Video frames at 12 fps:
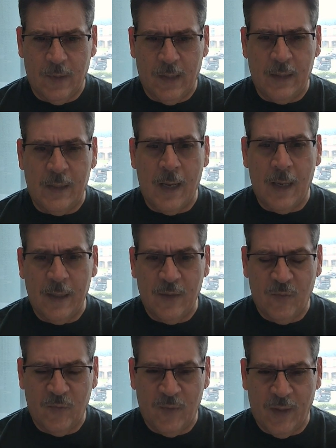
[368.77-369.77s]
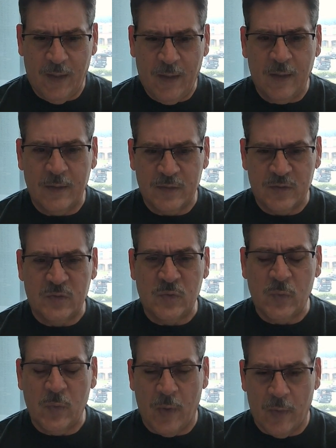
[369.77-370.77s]
a knife that cuts
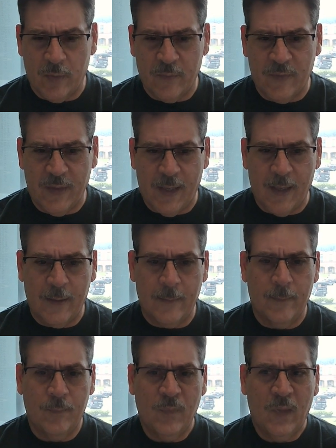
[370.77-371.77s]
through all of that.